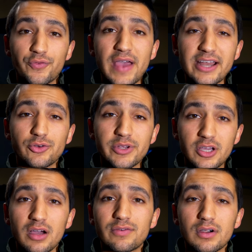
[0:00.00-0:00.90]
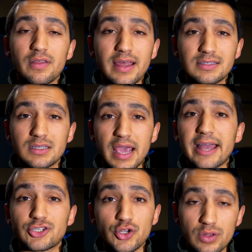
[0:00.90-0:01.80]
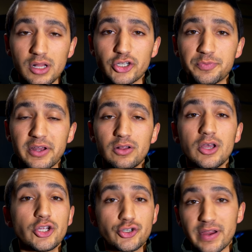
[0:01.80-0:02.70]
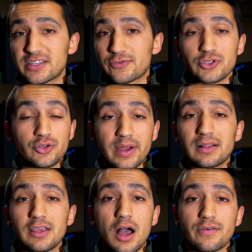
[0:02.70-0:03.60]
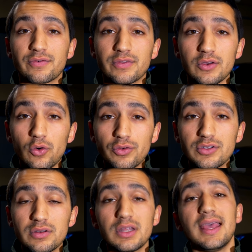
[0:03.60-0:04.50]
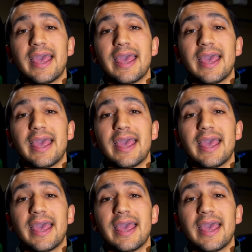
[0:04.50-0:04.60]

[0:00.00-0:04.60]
the factory cover that is attached to the clutch pedal transfers directly off of the old unit